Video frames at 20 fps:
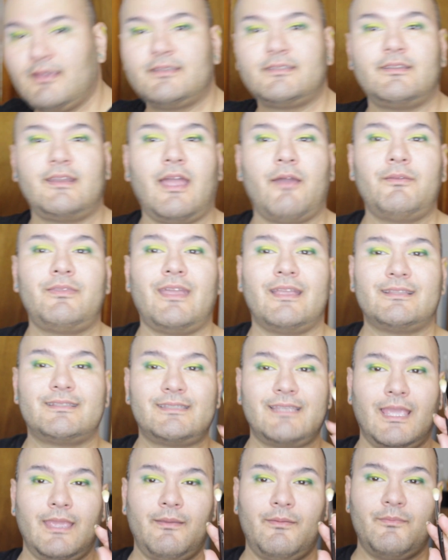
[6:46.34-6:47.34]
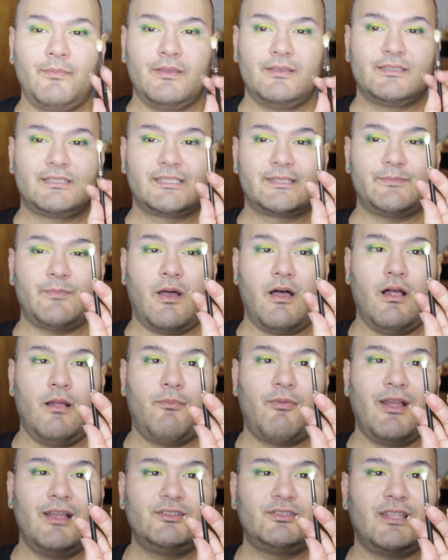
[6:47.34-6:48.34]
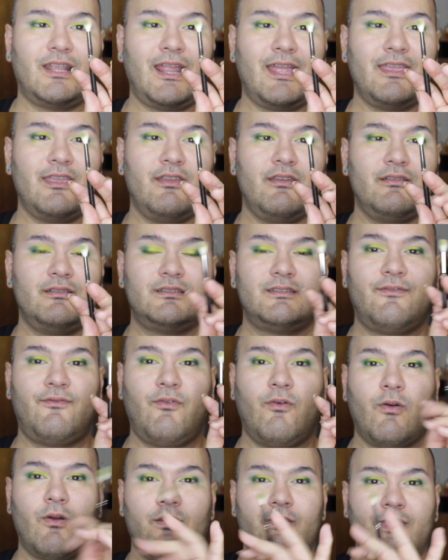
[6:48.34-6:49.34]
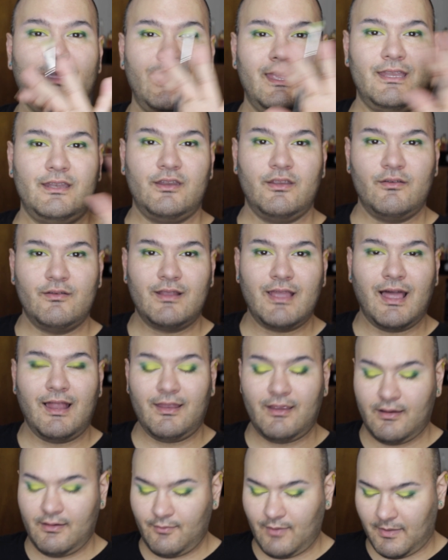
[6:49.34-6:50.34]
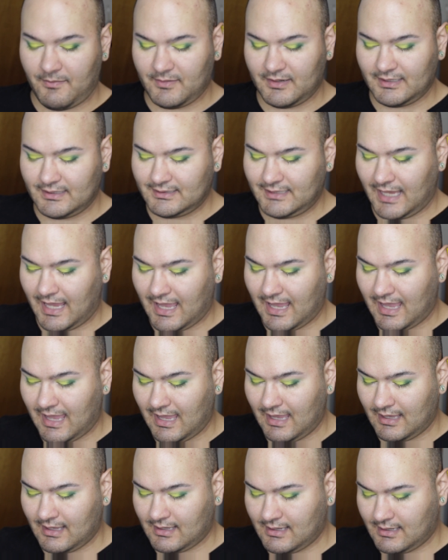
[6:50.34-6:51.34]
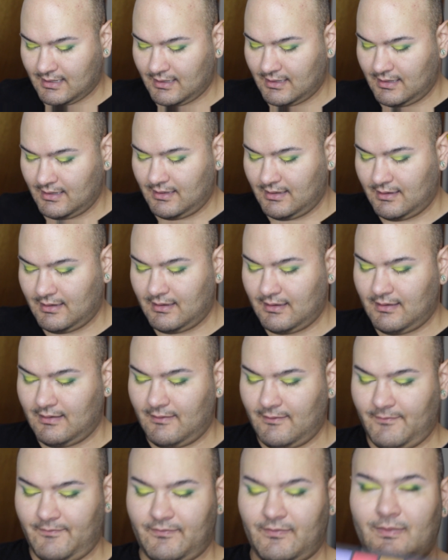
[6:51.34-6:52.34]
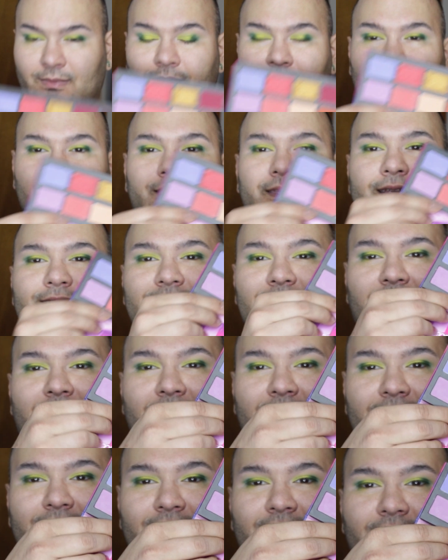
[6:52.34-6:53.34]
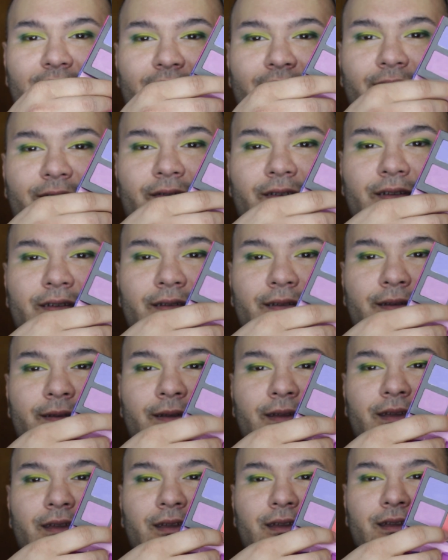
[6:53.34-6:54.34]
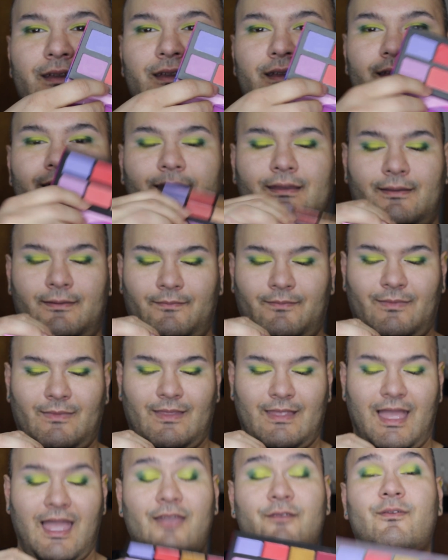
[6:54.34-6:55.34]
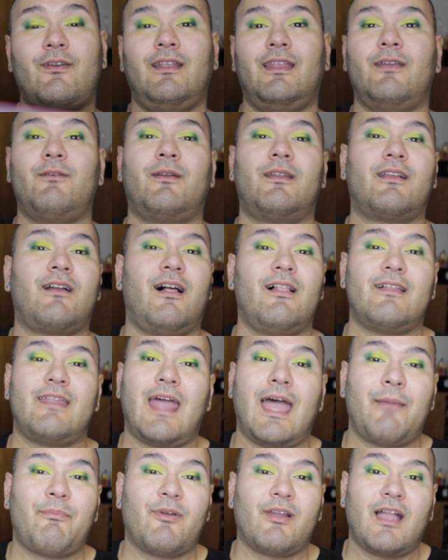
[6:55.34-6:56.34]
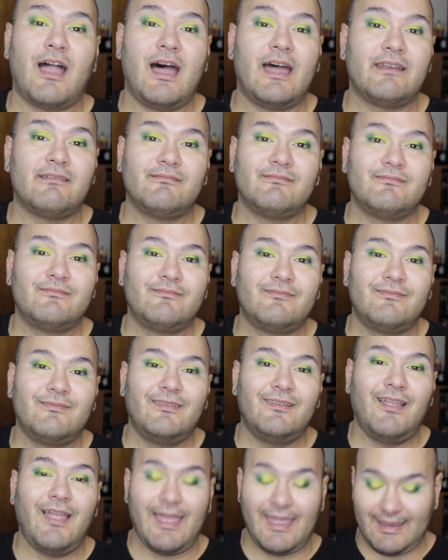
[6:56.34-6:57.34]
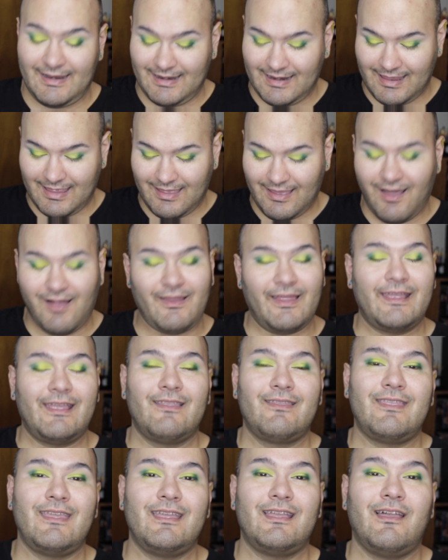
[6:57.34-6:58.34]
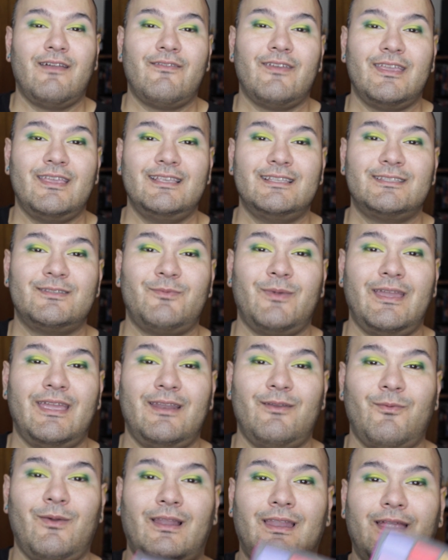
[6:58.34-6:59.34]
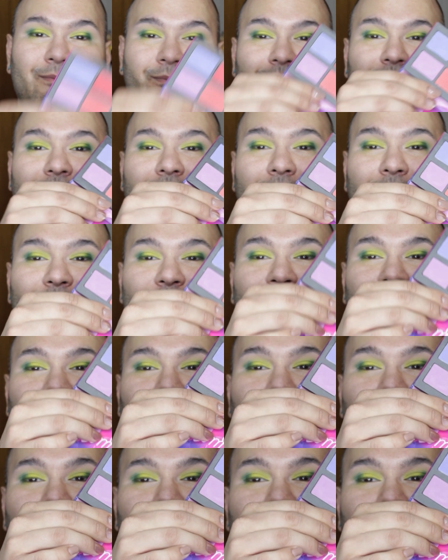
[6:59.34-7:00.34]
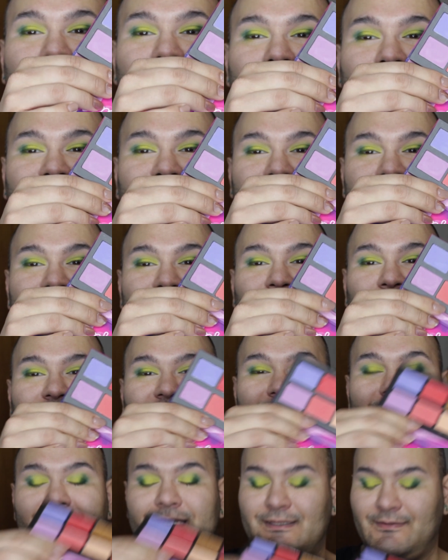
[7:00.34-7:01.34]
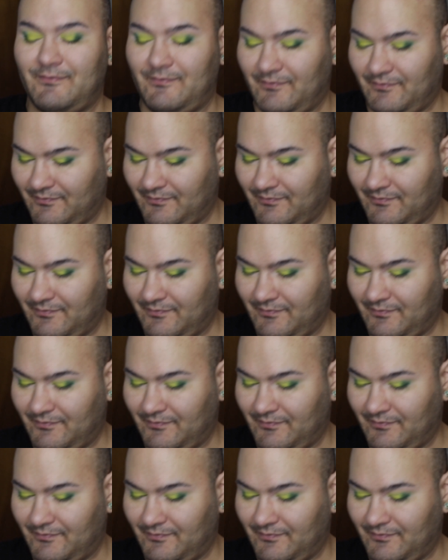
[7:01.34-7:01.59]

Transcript: So now with that same small brush that I used for the nude color, I'm going to take this kind of, I really want to call it apricot, and all I can think of is when Willem came for Gigi Gorgeous,